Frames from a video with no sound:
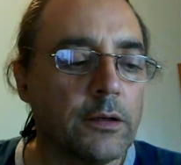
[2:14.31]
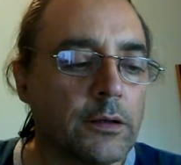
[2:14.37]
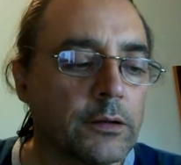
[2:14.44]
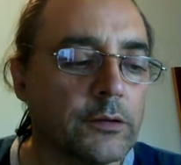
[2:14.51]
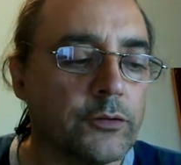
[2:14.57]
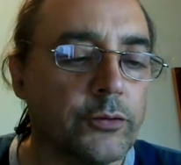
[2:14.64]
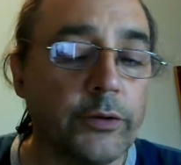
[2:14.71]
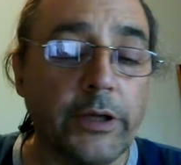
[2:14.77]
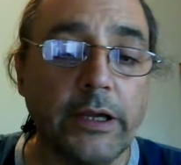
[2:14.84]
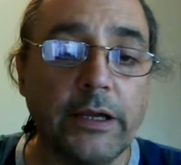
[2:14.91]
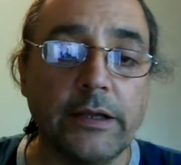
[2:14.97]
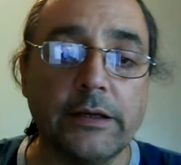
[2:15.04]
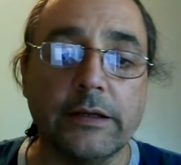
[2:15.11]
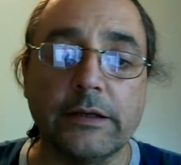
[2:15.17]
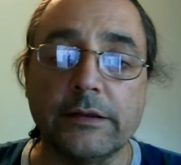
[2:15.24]

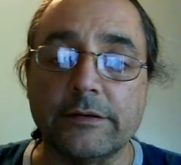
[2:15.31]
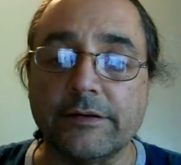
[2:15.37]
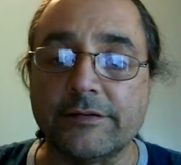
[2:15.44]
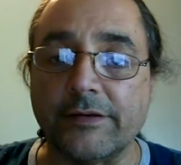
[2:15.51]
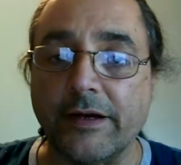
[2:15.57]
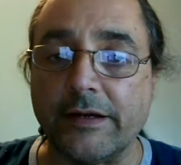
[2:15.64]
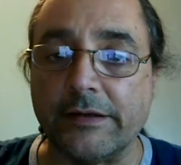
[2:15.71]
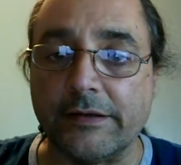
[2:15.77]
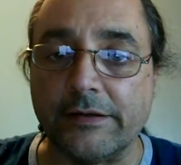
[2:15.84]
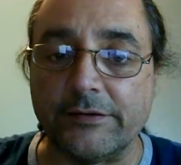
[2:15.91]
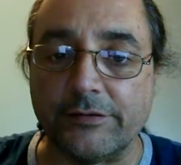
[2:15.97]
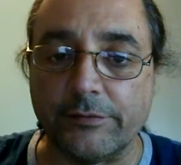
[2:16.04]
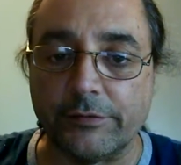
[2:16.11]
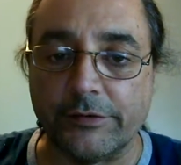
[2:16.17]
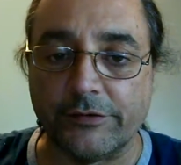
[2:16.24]
creating, designing
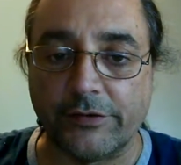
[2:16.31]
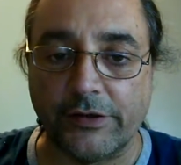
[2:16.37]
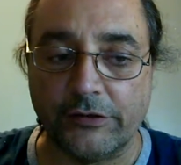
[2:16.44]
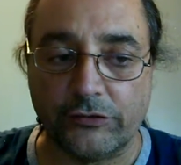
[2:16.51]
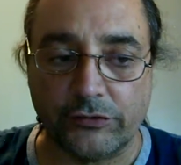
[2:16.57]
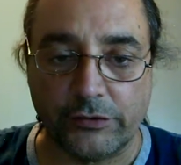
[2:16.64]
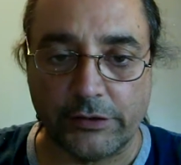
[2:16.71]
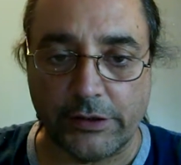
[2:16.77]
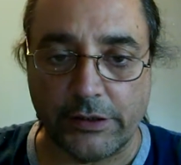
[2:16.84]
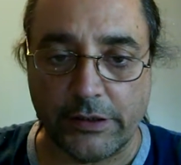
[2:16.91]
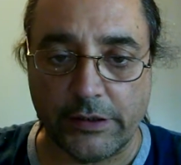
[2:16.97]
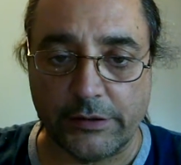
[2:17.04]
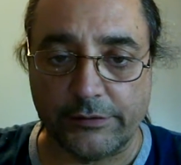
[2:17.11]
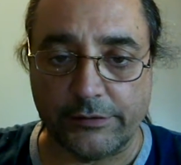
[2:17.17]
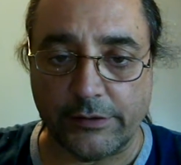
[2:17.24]
civilization
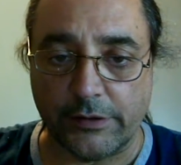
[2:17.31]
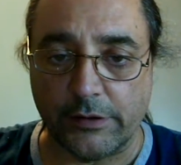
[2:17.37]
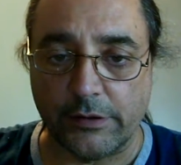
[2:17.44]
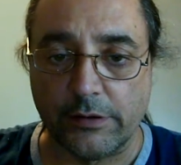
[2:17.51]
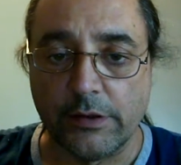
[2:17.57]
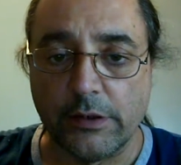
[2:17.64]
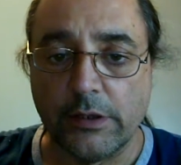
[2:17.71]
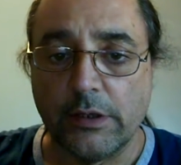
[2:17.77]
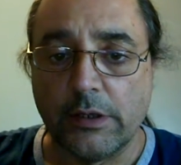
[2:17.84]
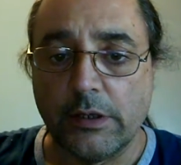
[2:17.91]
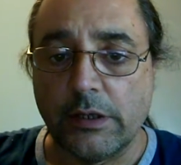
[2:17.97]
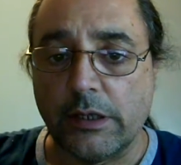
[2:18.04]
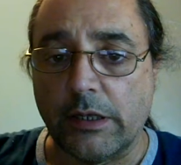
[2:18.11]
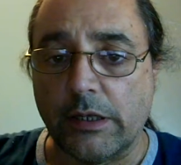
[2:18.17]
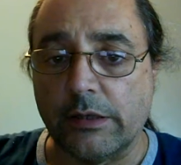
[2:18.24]

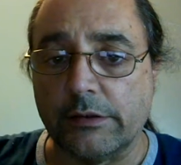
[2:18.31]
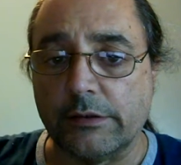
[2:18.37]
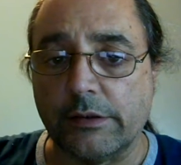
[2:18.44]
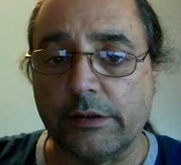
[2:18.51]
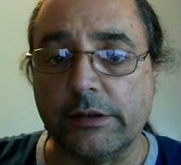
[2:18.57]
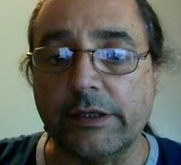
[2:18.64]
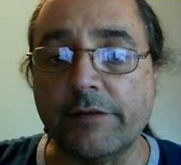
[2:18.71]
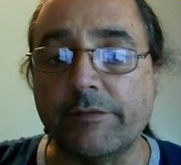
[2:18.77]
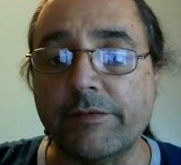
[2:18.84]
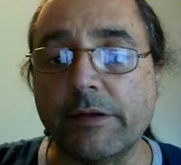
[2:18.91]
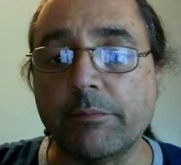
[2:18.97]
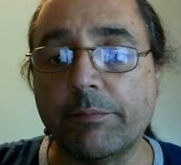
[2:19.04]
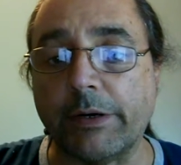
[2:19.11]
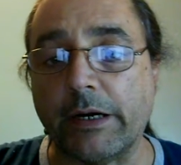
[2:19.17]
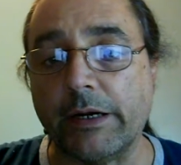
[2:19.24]
and living
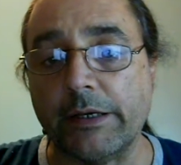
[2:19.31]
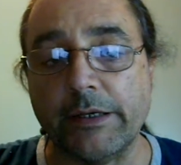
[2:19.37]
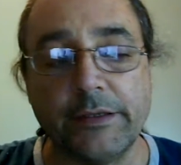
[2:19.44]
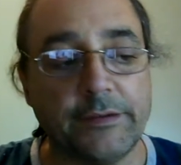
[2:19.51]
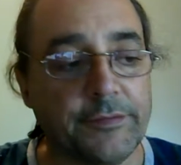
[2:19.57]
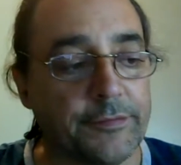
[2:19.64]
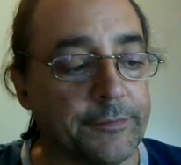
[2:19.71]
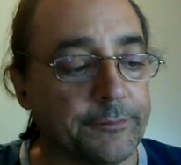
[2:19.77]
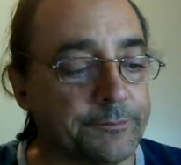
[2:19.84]
by it,